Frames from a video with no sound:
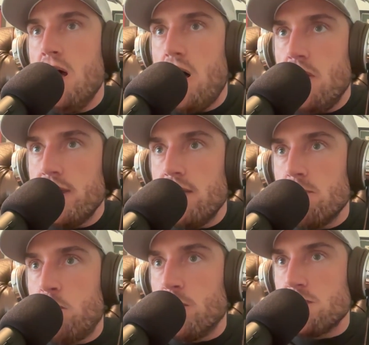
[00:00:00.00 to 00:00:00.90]
I'll get
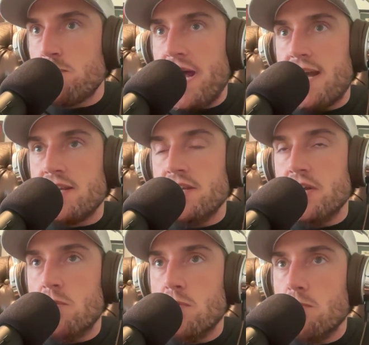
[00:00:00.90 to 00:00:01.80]
reports back.
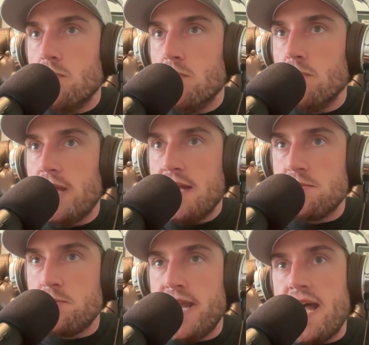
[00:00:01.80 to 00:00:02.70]
We'll
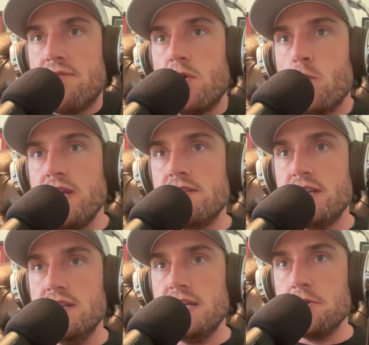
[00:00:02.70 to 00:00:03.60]
as we have our
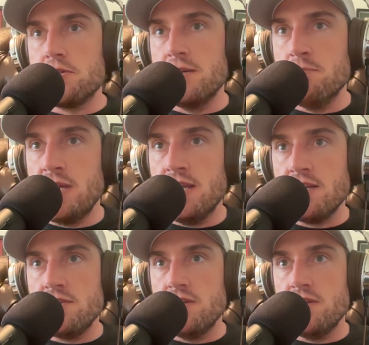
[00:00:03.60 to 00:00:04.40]
weekly leadership meetings,